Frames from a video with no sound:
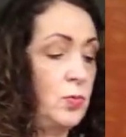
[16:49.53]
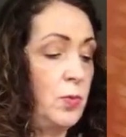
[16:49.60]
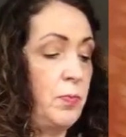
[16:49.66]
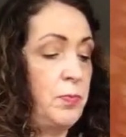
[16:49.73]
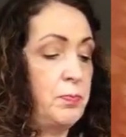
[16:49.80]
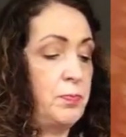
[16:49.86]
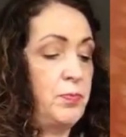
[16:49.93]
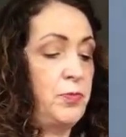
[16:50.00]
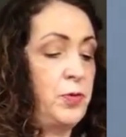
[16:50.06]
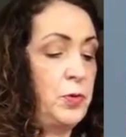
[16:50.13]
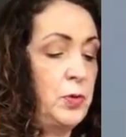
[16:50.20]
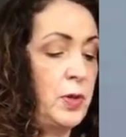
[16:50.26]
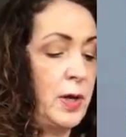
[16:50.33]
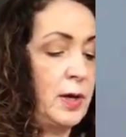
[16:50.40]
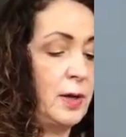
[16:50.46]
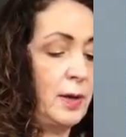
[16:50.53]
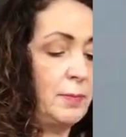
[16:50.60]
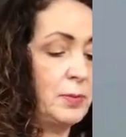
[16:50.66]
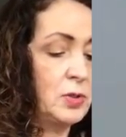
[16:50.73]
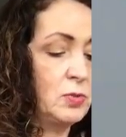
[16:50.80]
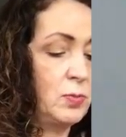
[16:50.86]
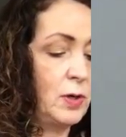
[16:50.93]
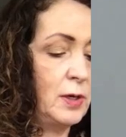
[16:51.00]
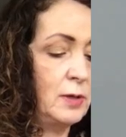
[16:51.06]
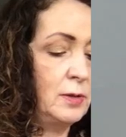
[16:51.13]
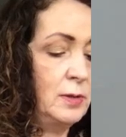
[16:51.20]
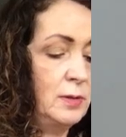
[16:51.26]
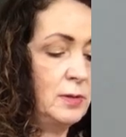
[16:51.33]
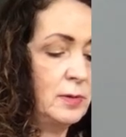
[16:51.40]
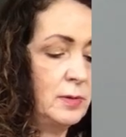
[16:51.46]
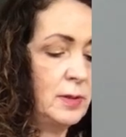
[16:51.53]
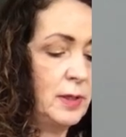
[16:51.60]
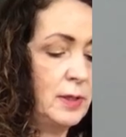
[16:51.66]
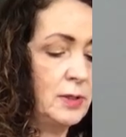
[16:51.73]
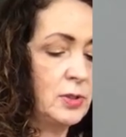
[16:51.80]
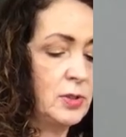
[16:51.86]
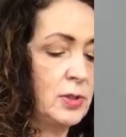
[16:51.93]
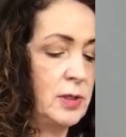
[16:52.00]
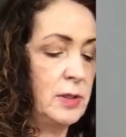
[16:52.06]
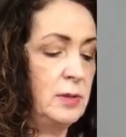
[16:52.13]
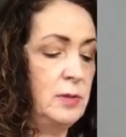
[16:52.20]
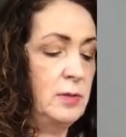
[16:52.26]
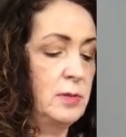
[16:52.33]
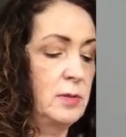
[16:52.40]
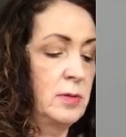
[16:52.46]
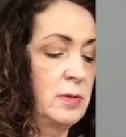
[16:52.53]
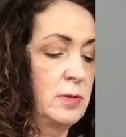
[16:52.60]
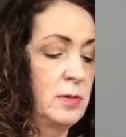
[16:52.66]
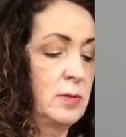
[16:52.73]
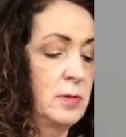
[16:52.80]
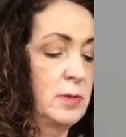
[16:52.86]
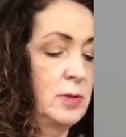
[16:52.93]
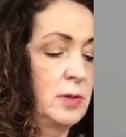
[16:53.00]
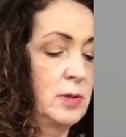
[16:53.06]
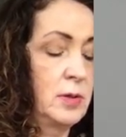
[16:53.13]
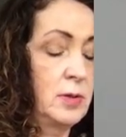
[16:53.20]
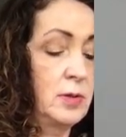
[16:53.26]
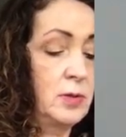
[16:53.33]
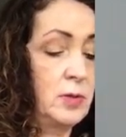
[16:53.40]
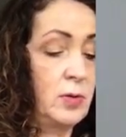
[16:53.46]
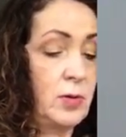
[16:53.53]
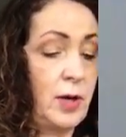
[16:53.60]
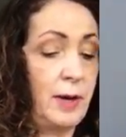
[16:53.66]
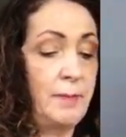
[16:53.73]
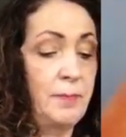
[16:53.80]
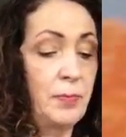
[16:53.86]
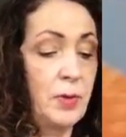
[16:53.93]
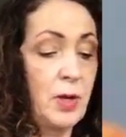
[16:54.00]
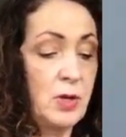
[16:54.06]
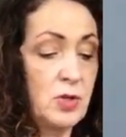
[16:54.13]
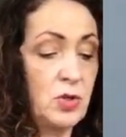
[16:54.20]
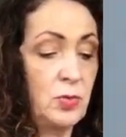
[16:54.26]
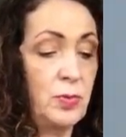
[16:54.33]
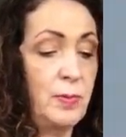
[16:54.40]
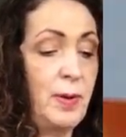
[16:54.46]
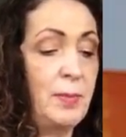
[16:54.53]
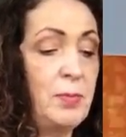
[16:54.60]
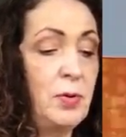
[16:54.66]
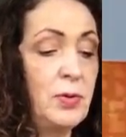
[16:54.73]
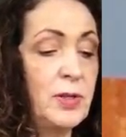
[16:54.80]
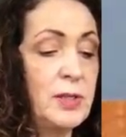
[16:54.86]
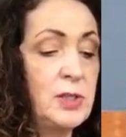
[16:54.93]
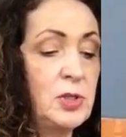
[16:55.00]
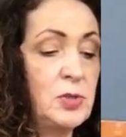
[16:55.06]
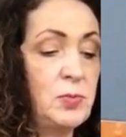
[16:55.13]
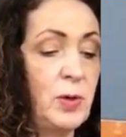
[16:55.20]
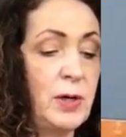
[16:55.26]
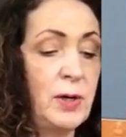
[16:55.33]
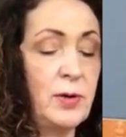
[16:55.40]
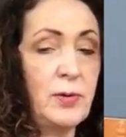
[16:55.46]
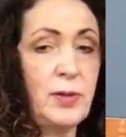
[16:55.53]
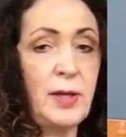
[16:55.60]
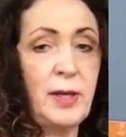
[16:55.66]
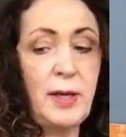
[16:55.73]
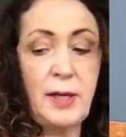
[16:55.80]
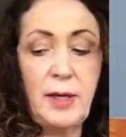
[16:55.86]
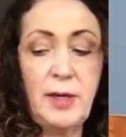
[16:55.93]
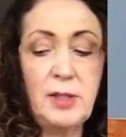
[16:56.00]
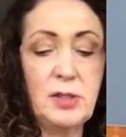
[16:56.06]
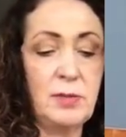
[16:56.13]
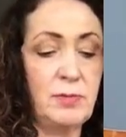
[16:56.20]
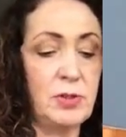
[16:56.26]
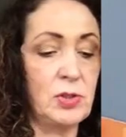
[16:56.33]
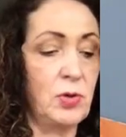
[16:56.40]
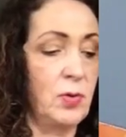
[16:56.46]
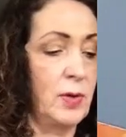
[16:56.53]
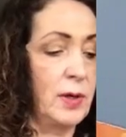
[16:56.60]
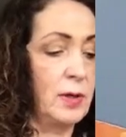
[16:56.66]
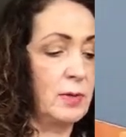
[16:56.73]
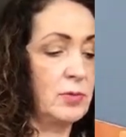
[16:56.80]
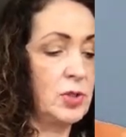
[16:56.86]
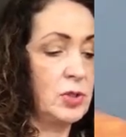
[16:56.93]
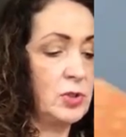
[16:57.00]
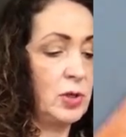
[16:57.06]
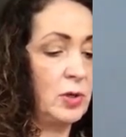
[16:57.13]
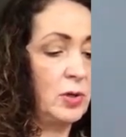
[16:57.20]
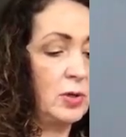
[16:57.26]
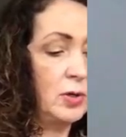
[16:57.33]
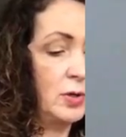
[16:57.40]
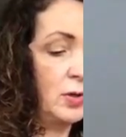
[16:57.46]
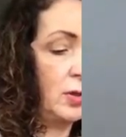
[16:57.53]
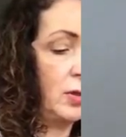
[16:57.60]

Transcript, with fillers: we'll fold that up as well, then it's done. Okay, so remember, this is where the adhesive is going. Just a long,